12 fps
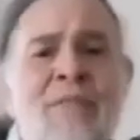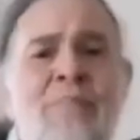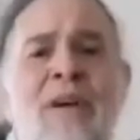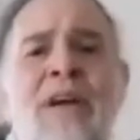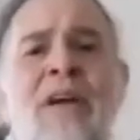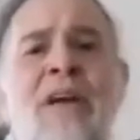
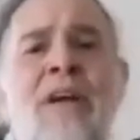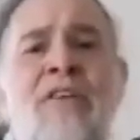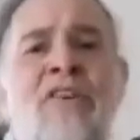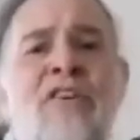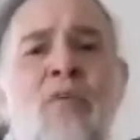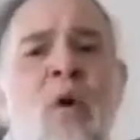be
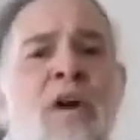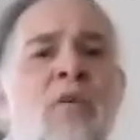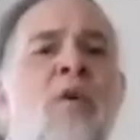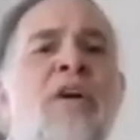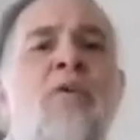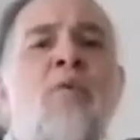just
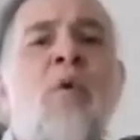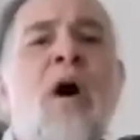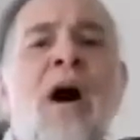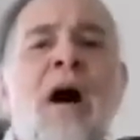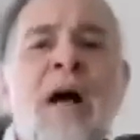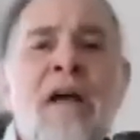one whit
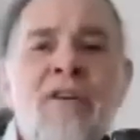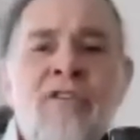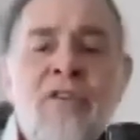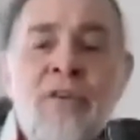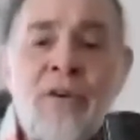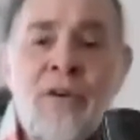
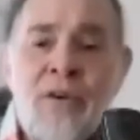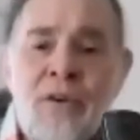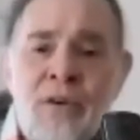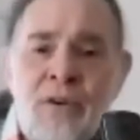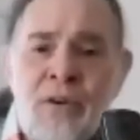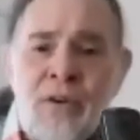wiser?
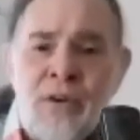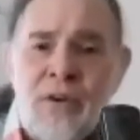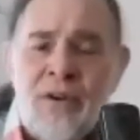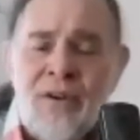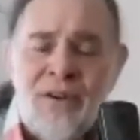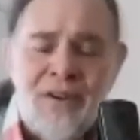
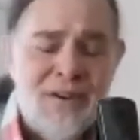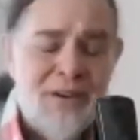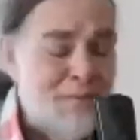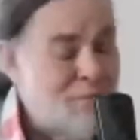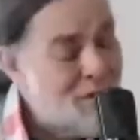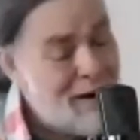Oh,
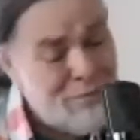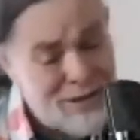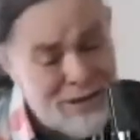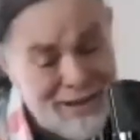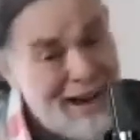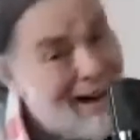
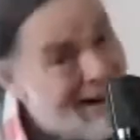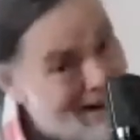probably not.